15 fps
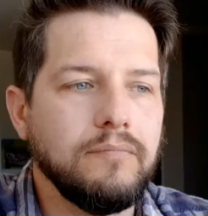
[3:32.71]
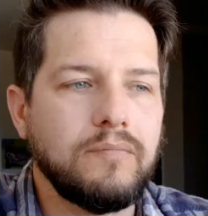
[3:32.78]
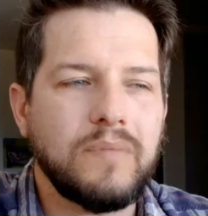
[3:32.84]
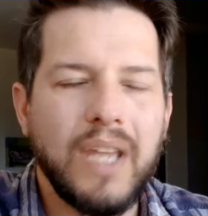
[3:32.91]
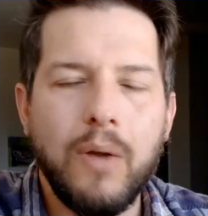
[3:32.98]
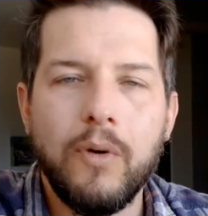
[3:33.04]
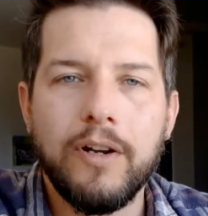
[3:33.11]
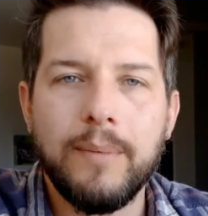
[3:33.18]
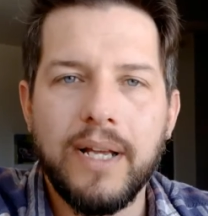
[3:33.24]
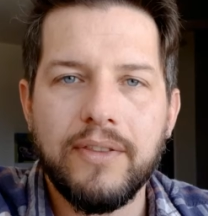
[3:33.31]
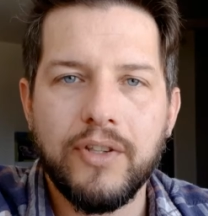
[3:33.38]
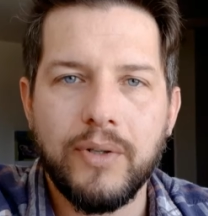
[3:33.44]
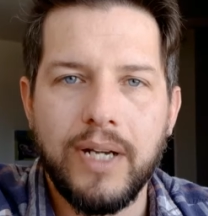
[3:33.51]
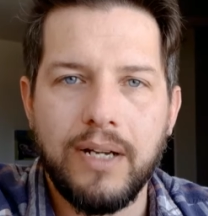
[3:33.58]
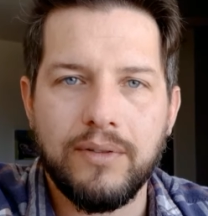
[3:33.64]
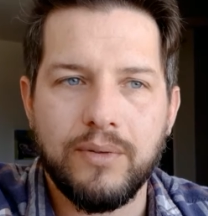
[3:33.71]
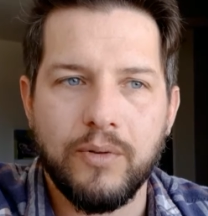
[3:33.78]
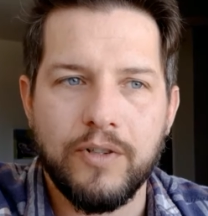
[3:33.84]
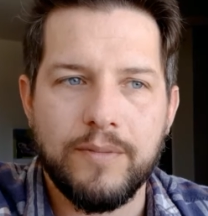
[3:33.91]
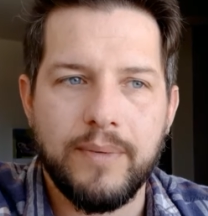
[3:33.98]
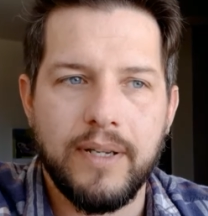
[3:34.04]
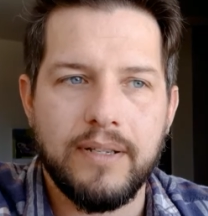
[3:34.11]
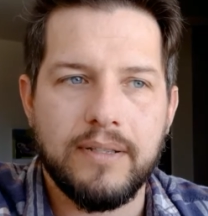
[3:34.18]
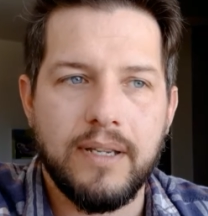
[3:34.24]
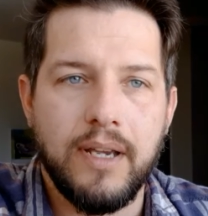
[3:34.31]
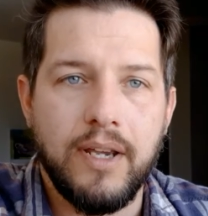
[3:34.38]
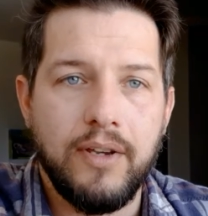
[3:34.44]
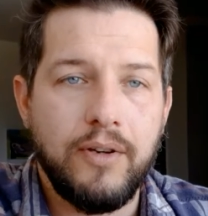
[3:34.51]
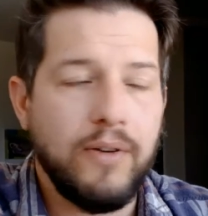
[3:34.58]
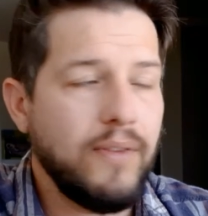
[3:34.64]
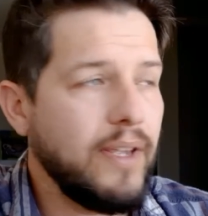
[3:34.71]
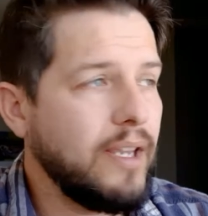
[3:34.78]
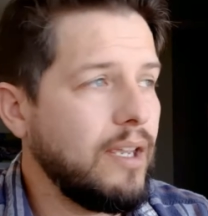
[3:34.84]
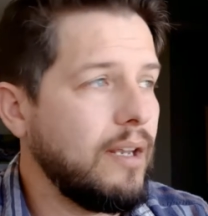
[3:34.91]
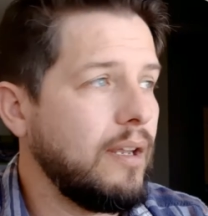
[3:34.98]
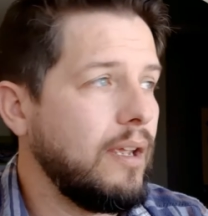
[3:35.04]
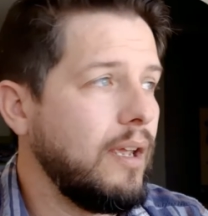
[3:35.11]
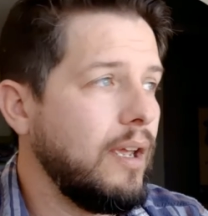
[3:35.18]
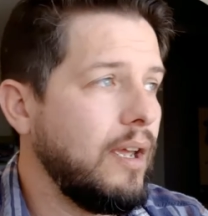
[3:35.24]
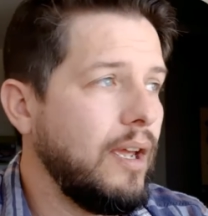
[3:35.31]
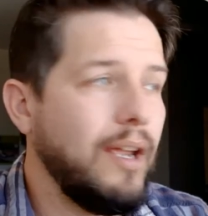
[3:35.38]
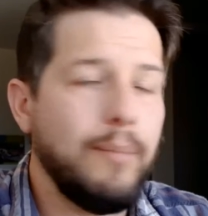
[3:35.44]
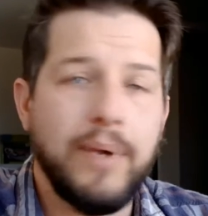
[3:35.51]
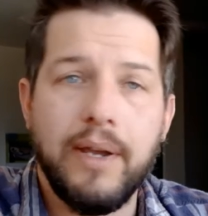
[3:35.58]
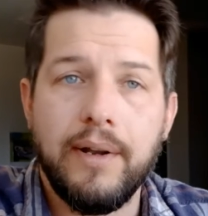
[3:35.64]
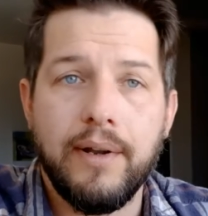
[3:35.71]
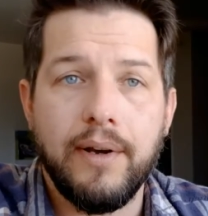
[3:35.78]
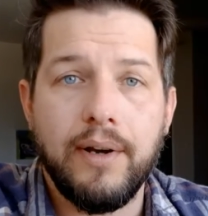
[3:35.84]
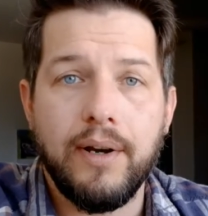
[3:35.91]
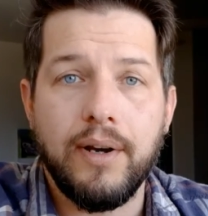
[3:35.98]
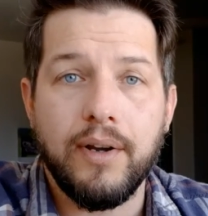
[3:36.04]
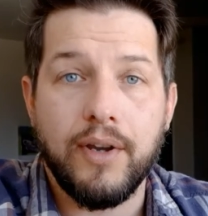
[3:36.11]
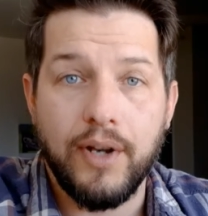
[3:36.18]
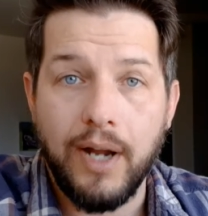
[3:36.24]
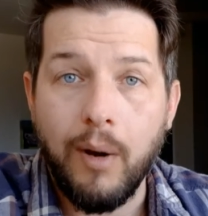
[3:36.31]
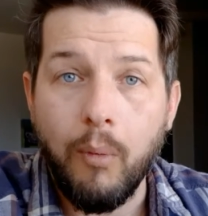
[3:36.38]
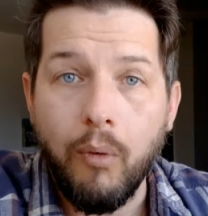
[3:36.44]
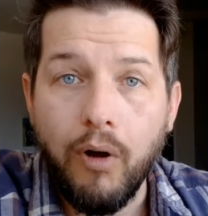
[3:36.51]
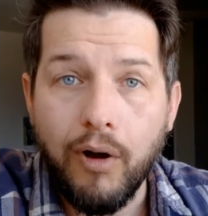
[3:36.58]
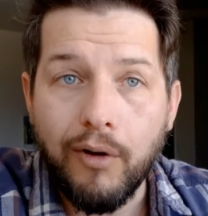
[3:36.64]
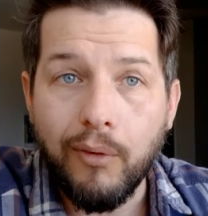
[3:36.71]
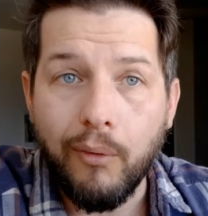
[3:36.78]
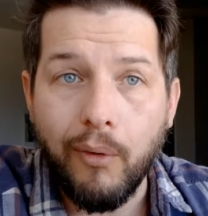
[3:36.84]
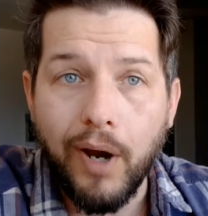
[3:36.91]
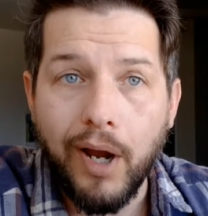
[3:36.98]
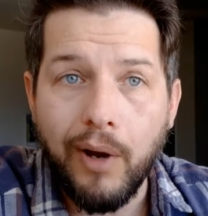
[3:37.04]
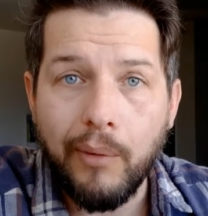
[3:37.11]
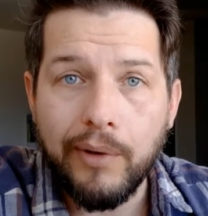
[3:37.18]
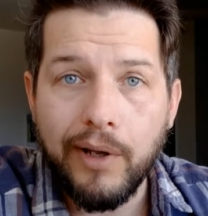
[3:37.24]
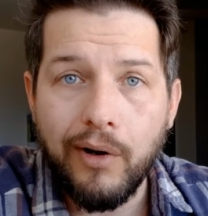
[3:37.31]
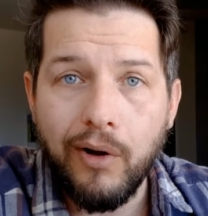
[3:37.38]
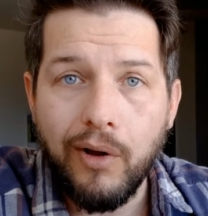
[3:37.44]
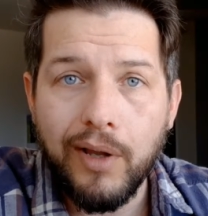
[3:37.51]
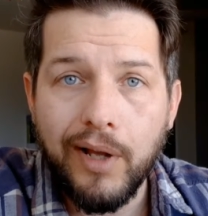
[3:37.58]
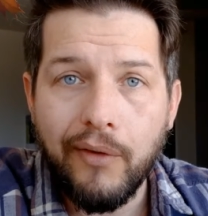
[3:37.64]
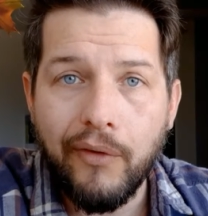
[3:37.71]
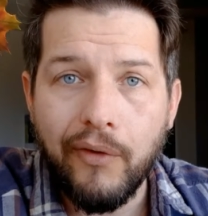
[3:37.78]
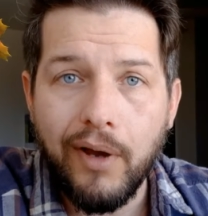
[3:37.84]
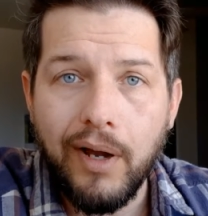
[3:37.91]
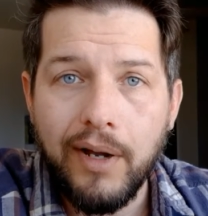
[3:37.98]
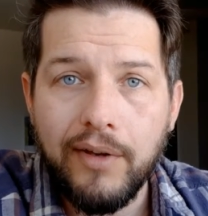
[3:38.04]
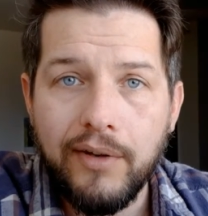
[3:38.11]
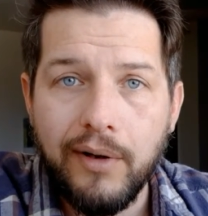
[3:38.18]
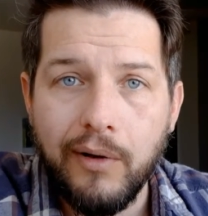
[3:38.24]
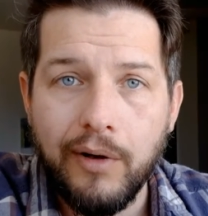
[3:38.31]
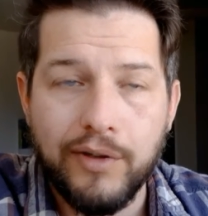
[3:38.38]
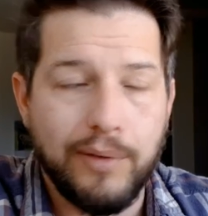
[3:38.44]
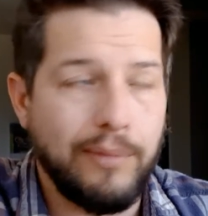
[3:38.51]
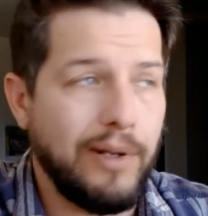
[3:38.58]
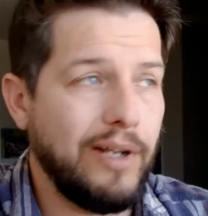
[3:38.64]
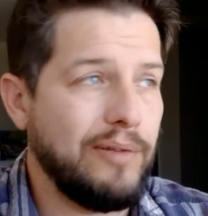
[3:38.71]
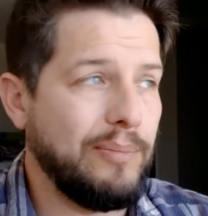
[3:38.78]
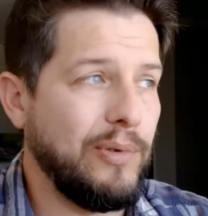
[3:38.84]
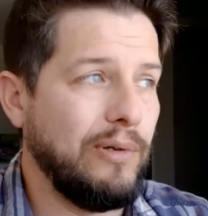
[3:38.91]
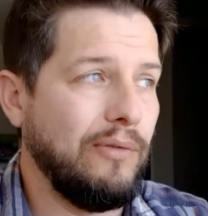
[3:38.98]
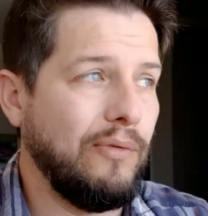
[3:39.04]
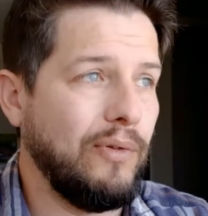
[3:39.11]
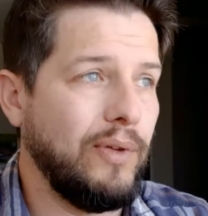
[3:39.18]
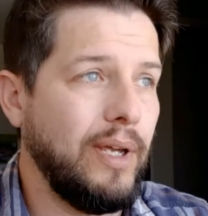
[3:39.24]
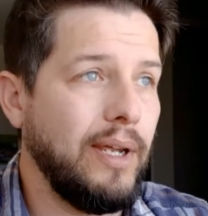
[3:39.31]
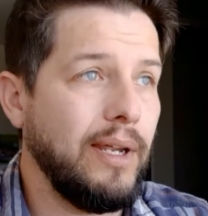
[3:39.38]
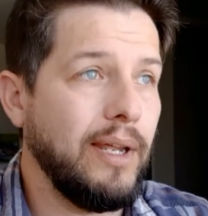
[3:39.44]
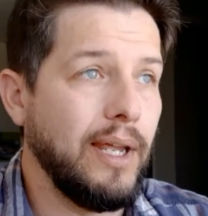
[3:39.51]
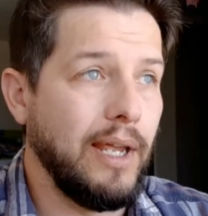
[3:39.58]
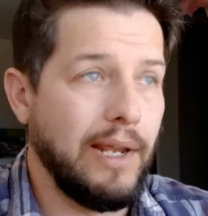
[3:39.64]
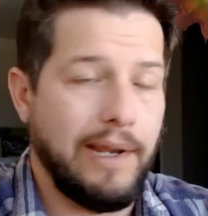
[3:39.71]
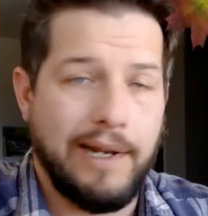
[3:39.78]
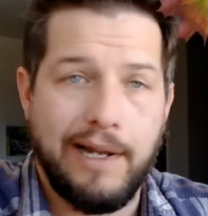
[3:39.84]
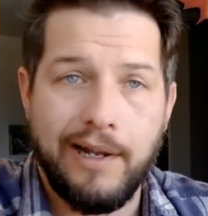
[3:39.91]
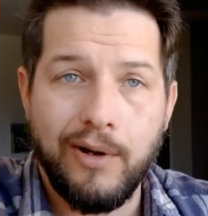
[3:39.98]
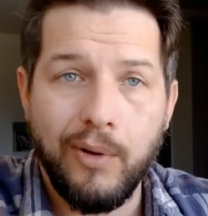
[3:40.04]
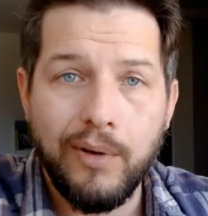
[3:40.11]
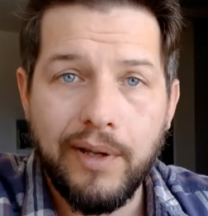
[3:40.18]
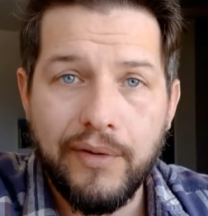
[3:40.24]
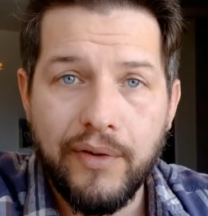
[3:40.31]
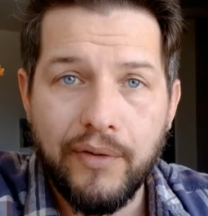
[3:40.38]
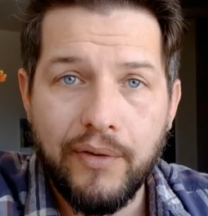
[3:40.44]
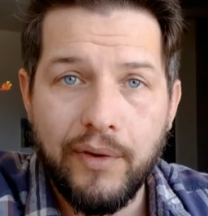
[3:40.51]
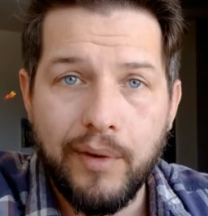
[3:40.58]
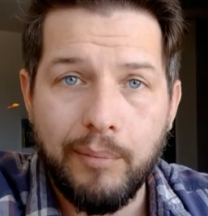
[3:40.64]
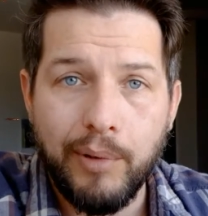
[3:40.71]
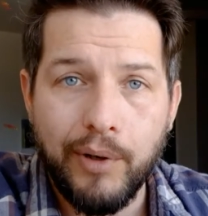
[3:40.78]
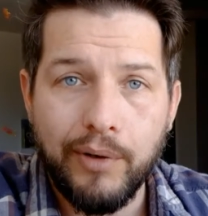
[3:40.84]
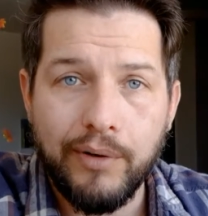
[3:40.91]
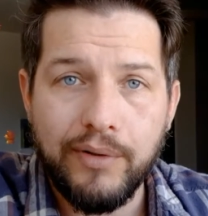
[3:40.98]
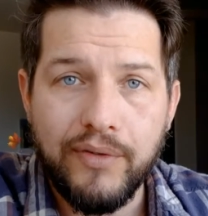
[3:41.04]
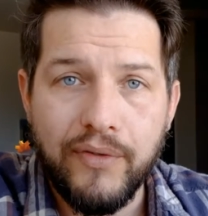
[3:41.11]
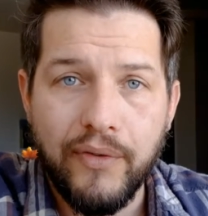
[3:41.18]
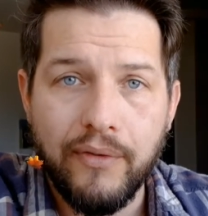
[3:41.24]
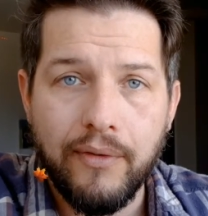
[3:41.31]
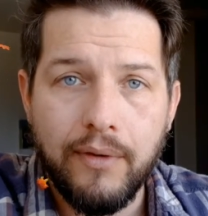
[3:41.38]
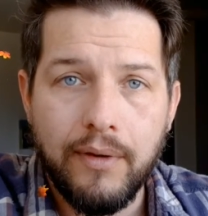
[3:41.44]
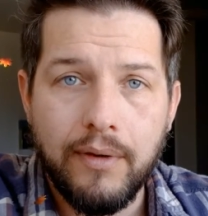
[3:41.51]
Now, what about their outdoor space? You're thinking, hey man, can I walk around it all outside? You know, it's a nice, beautiful day. Can I go listen to the birds?